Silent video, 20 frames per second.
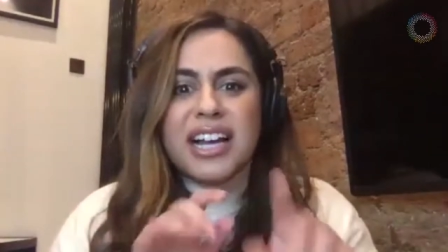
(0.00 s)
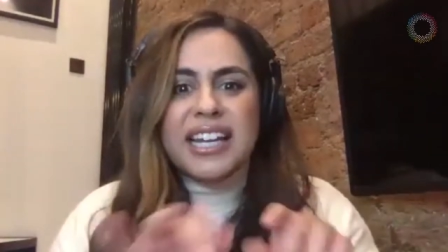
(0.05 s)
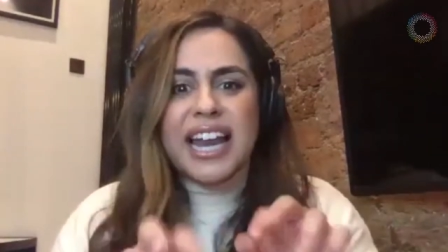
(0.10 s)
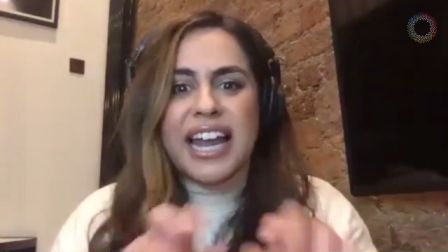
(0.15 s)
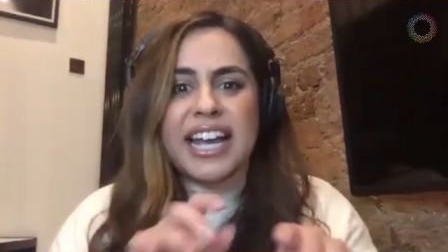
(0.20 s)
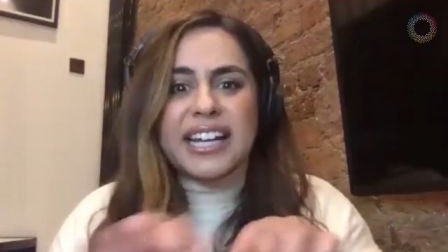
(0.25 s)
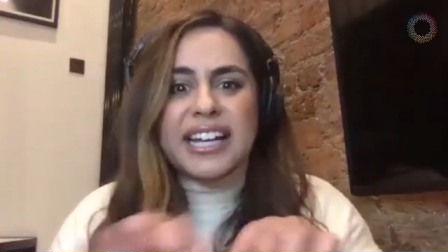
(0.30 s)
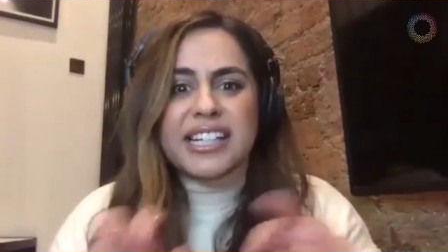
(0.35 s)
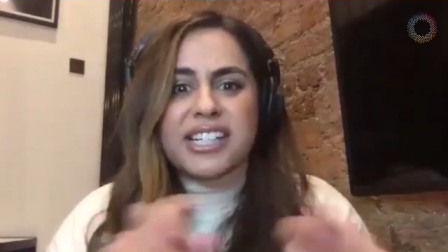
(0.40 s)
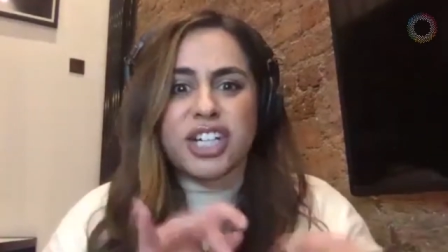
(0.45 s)

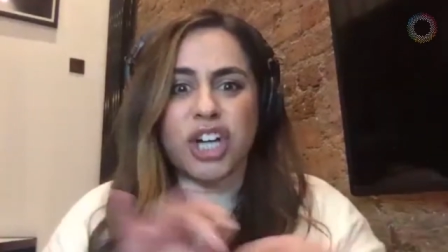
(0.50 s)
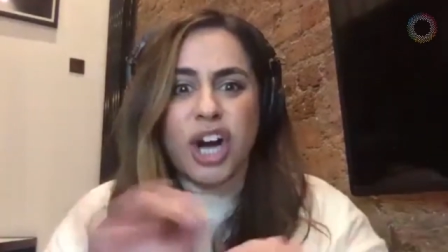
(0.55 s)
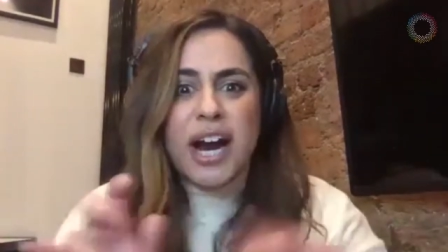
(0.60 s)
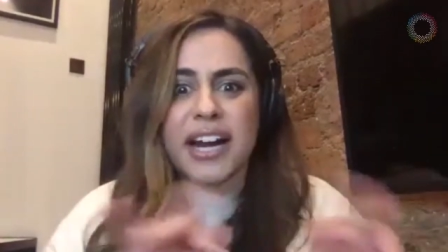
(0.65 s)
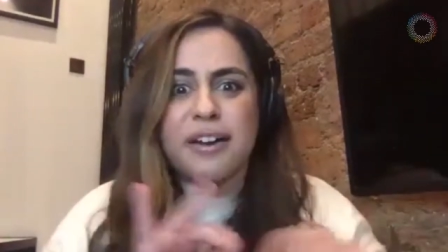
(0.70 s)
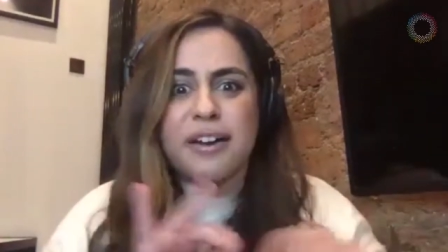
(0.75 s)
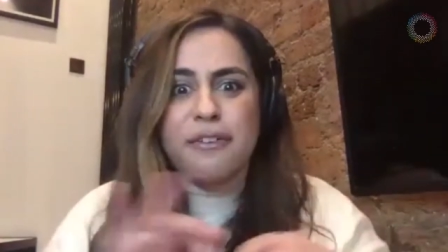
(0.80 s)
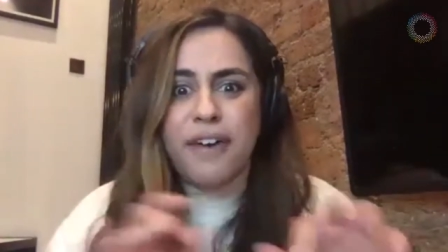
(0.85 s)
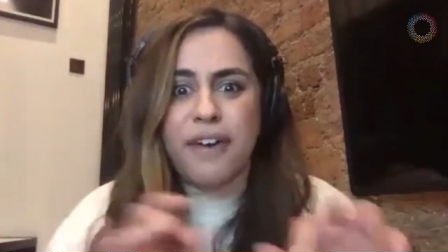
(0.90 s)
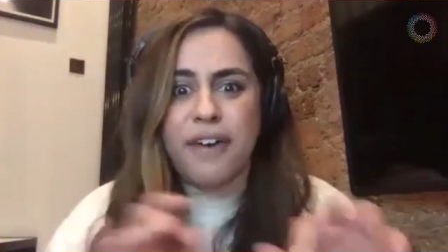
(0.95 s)
like,
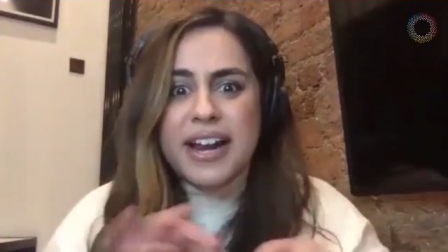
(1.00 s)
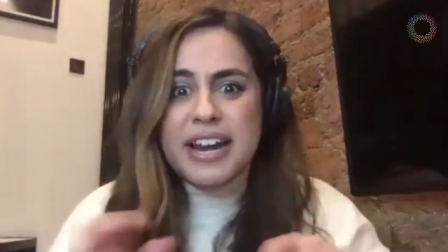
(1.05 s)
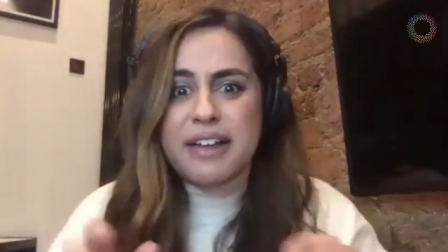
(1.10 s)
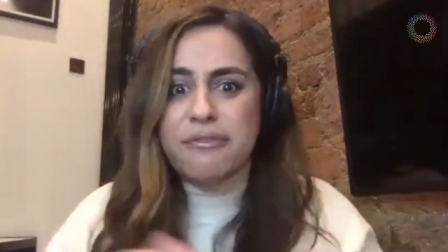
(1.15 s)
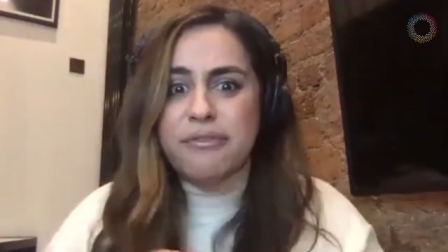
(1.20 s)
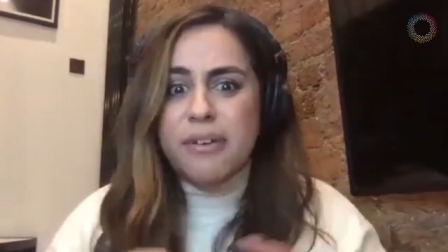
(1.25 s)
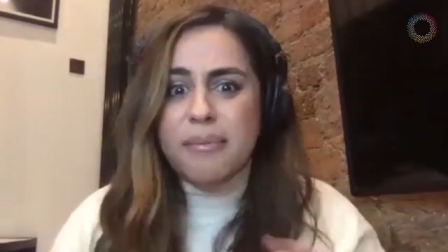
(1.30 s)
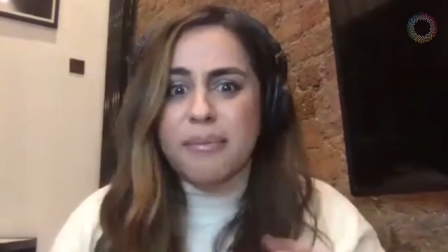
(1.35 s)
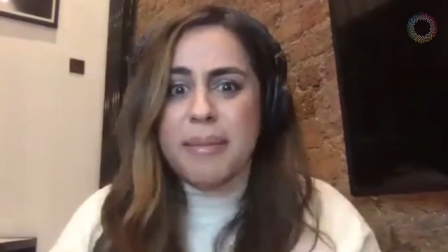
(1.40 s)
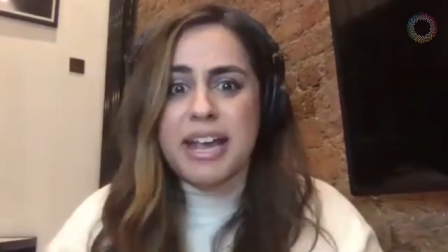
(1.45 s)
trying to find
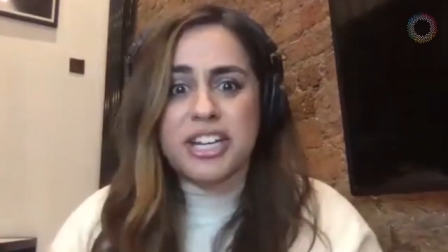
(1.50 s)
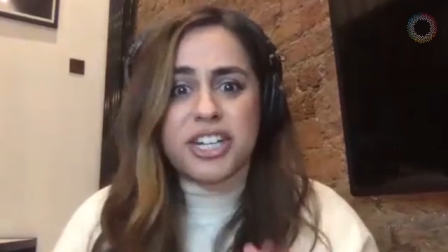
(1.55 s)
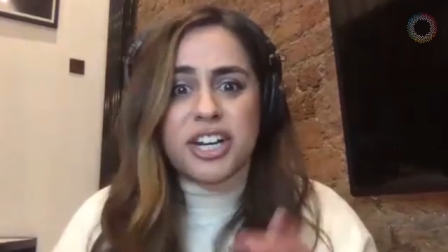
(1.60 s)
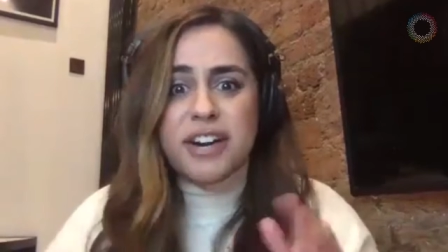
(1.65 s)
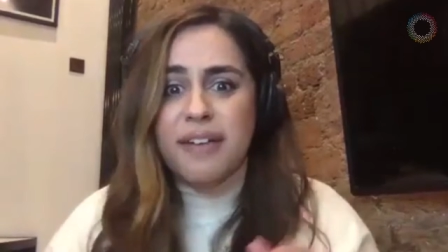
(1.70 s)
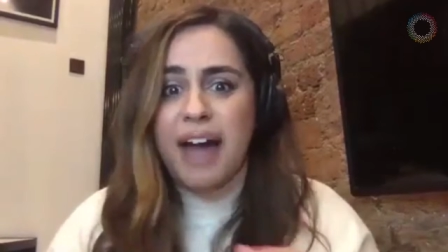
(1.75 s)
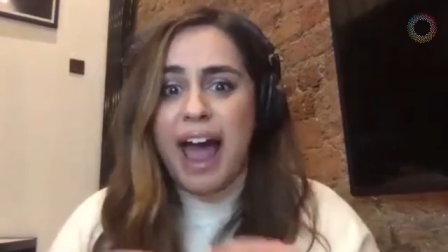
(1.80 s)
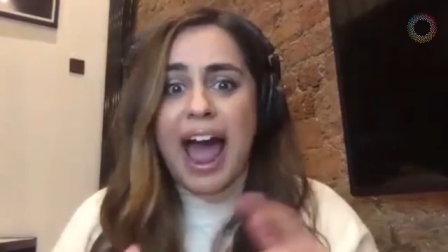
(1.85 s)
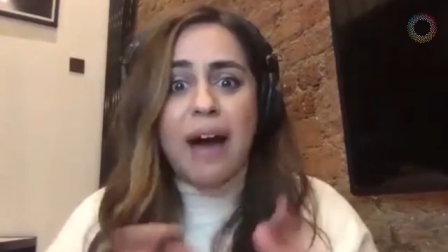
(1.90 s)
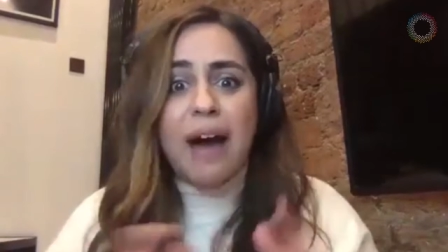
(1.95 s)
information
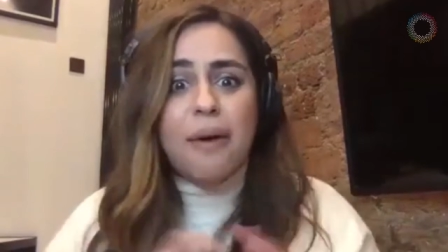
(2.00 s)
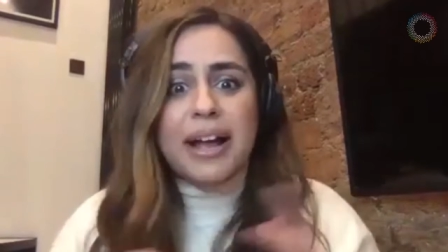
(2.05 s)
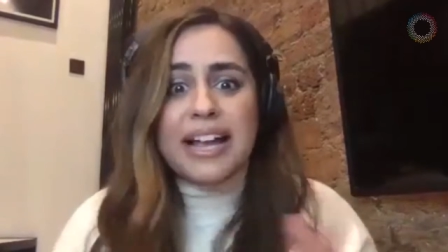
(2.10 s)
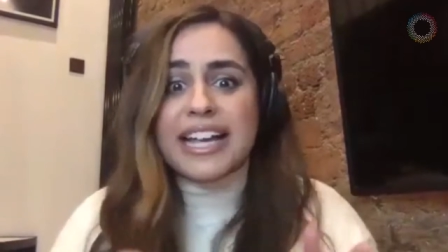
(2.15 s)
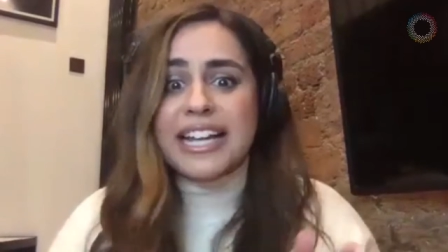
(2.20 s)
of how I